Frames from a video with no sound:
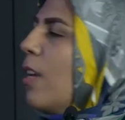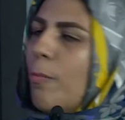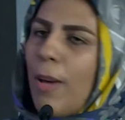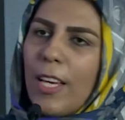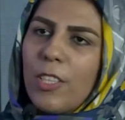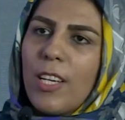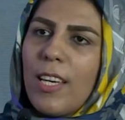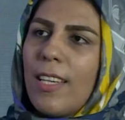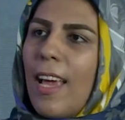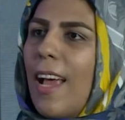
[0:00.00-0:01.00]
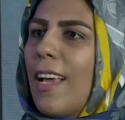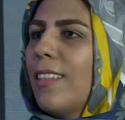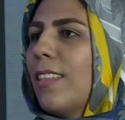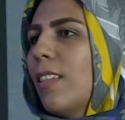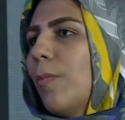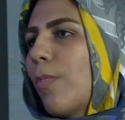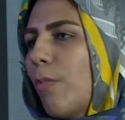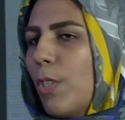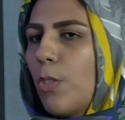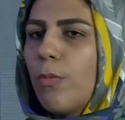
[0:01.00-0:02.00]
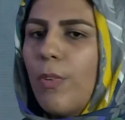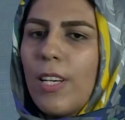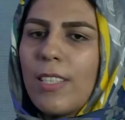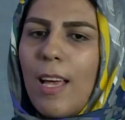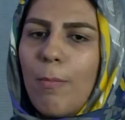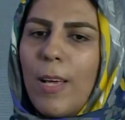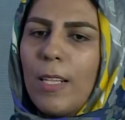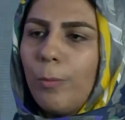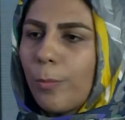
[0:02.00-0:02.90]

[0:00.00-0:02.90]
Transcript: patient, and we should, for example,